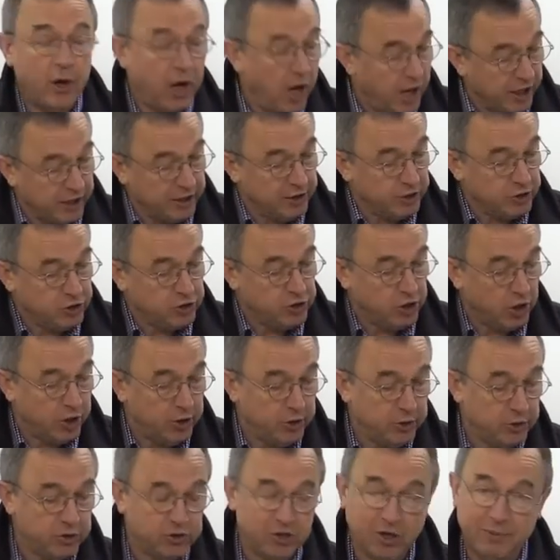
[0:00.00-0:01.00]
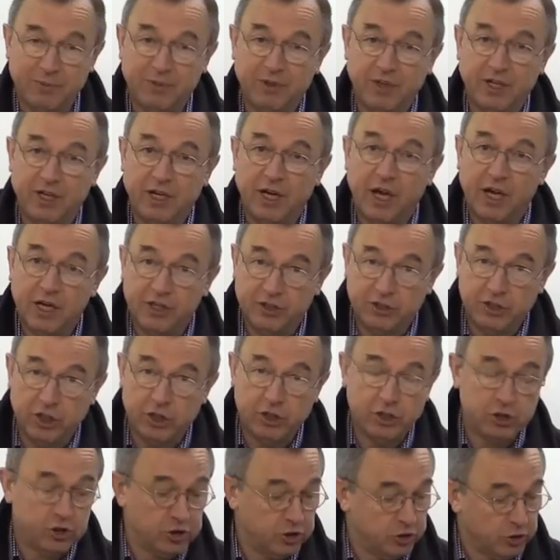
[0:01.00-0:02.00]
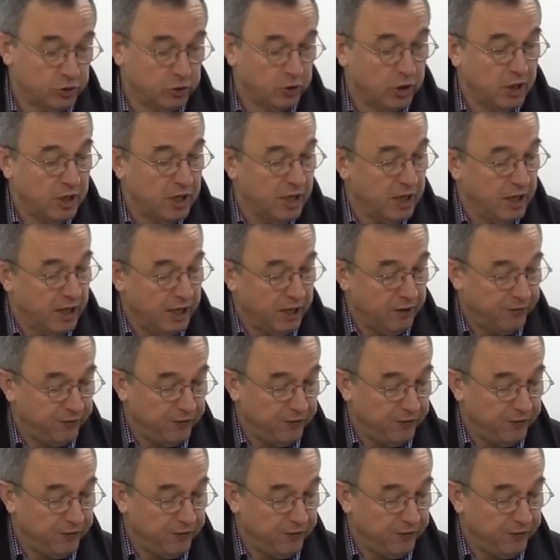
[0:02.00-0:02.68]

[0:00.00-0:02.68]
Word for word: I'm going to show you some of the additional uh,